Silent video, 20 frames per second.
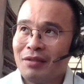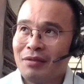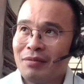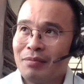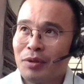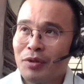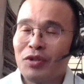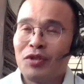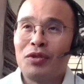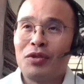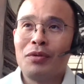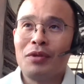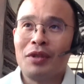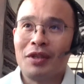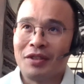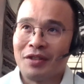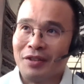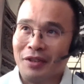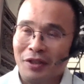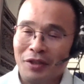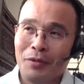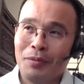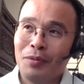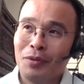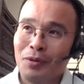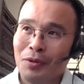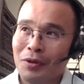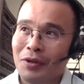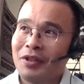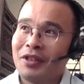pursue this a little
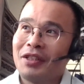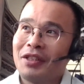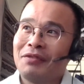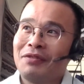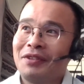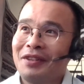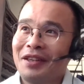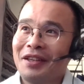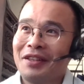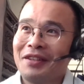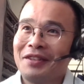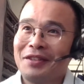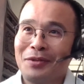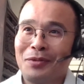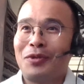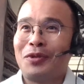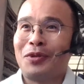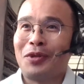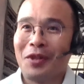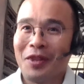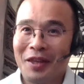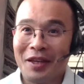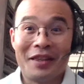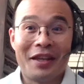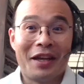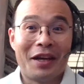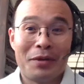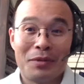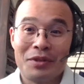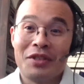more, given that this was the thing
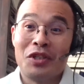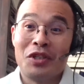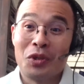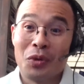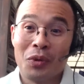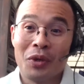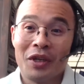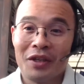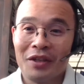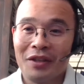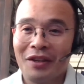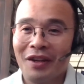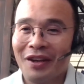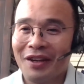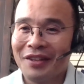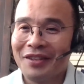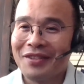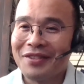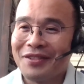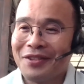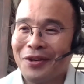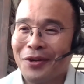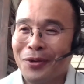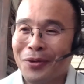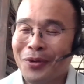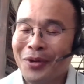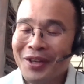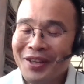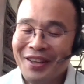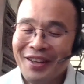that I was enjoying a lot.
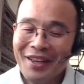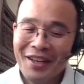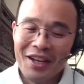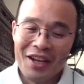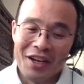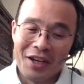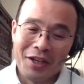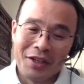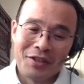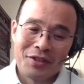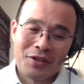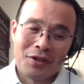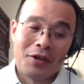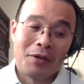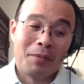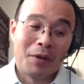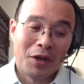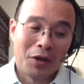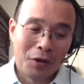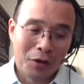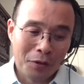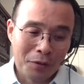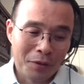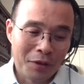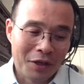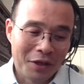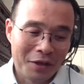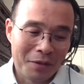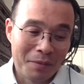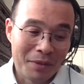So started my
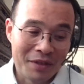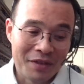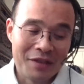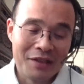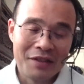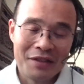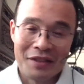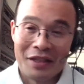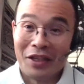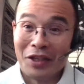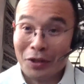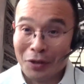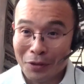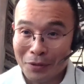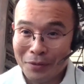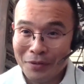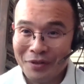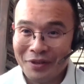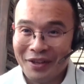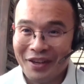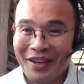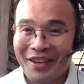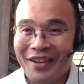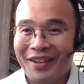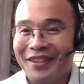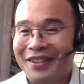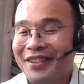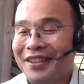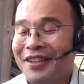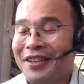own business like you,
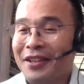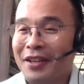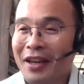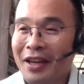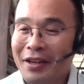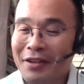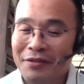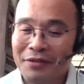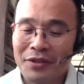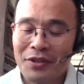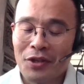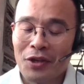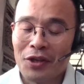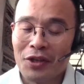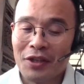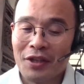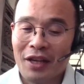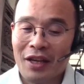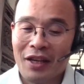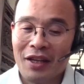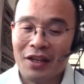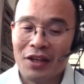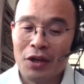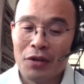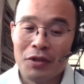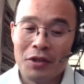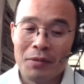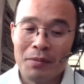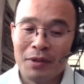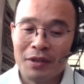and have started a
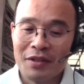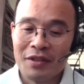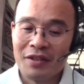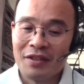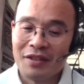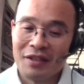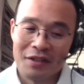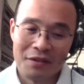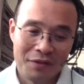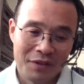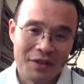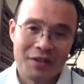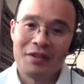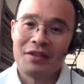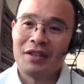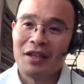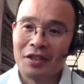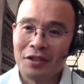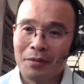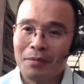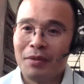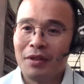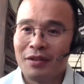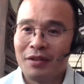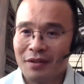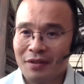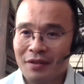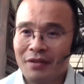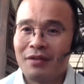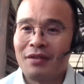coaching business and a facilitation
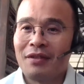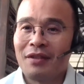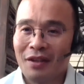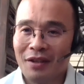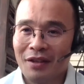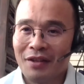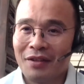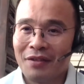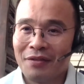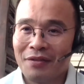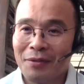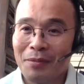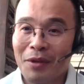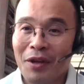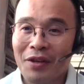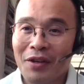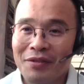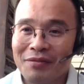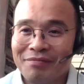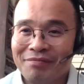business from there.